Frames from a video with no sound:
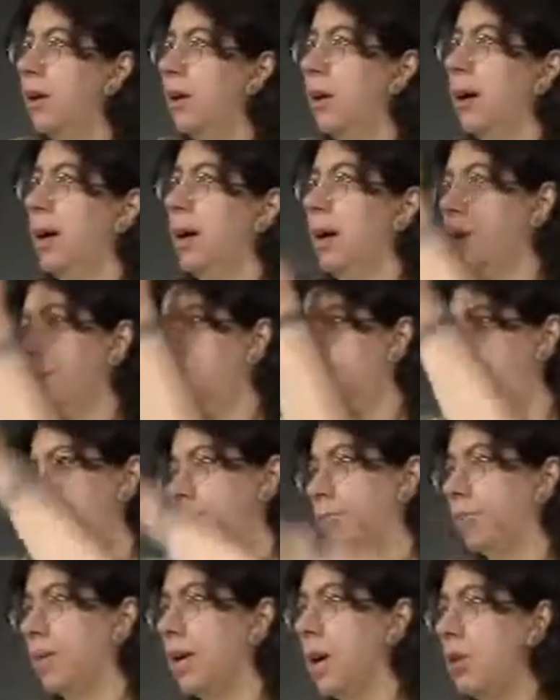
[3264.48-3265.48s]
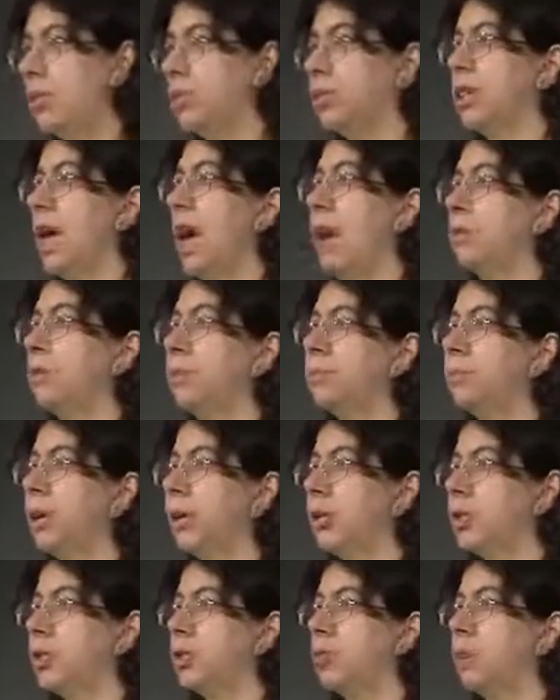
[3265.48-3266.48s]
uh, goes out
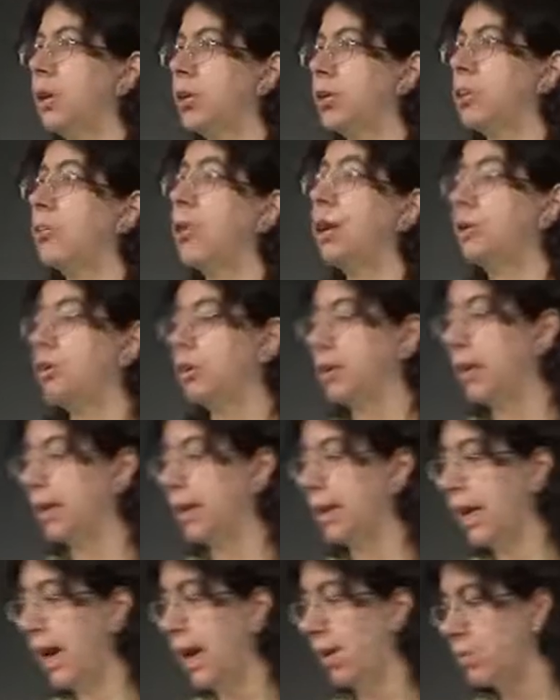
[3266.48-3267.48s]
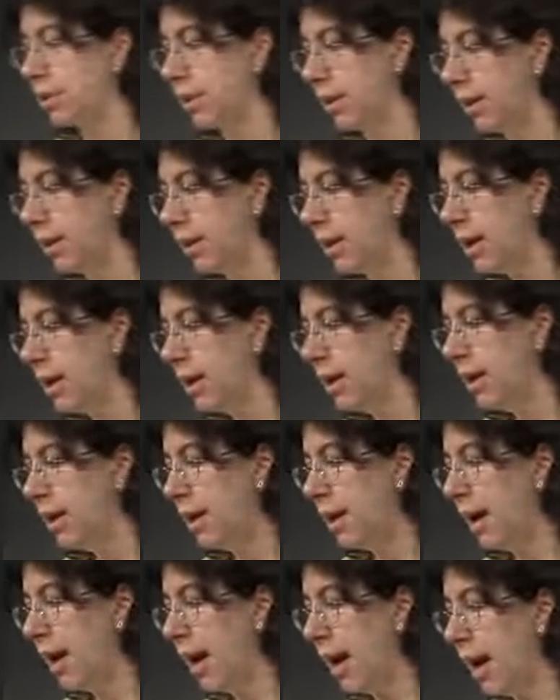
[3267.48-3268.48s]
much, much quicker than a Gaussian.
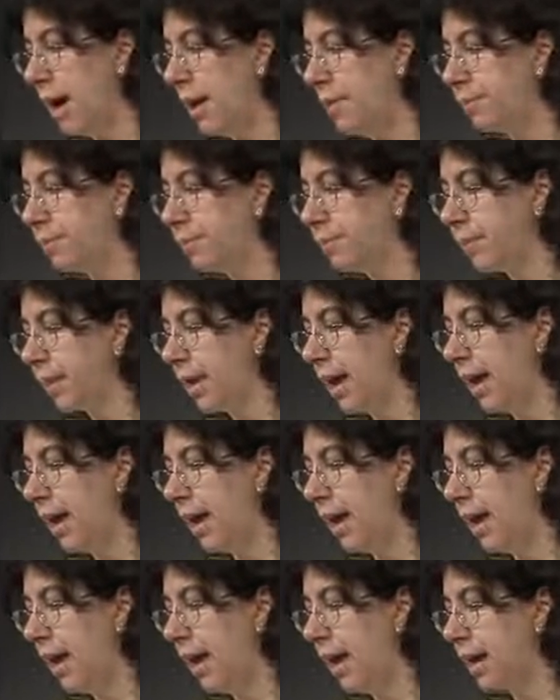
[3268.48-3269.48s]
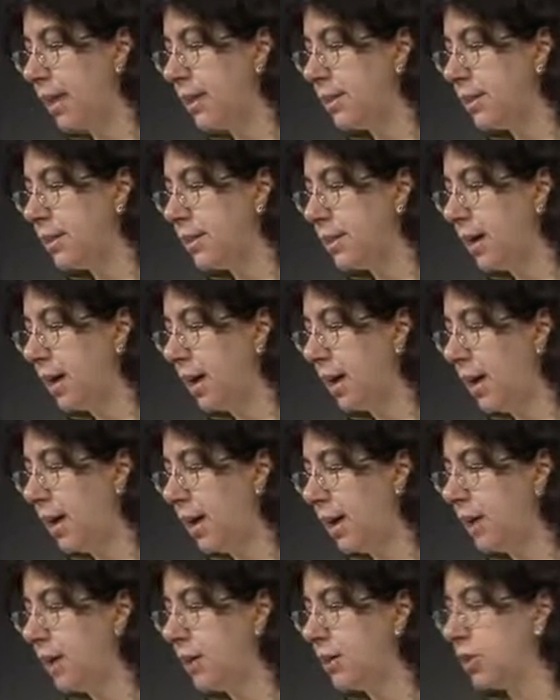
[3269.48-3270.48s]
Um, and
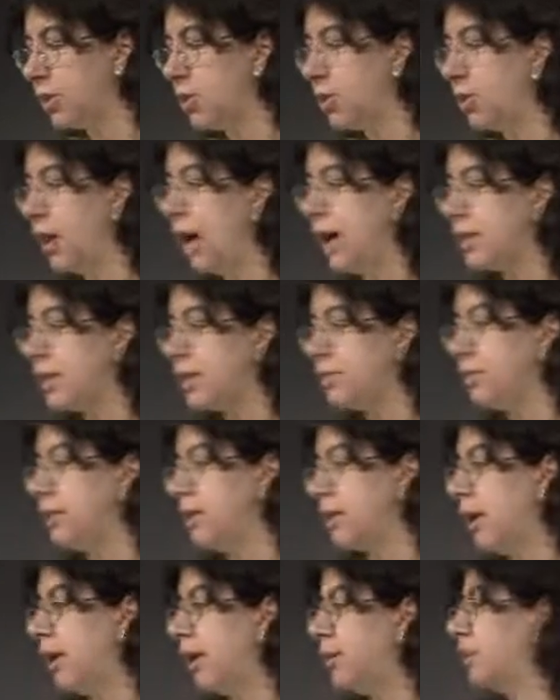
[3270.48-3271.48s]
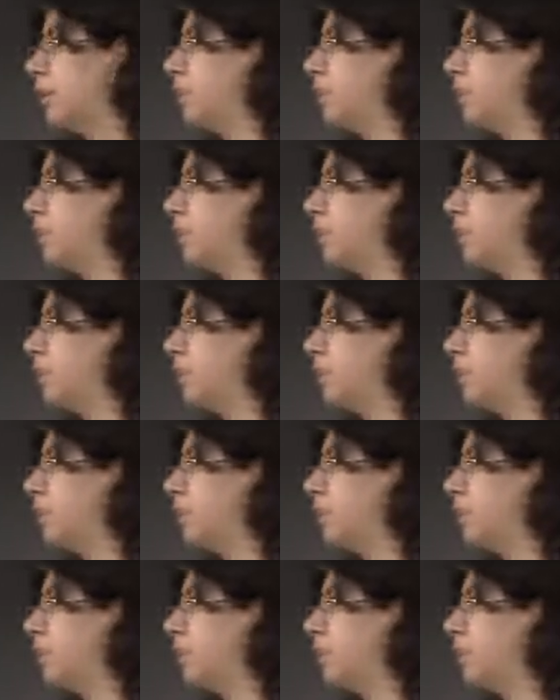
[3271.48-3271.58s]
uh, so as a result,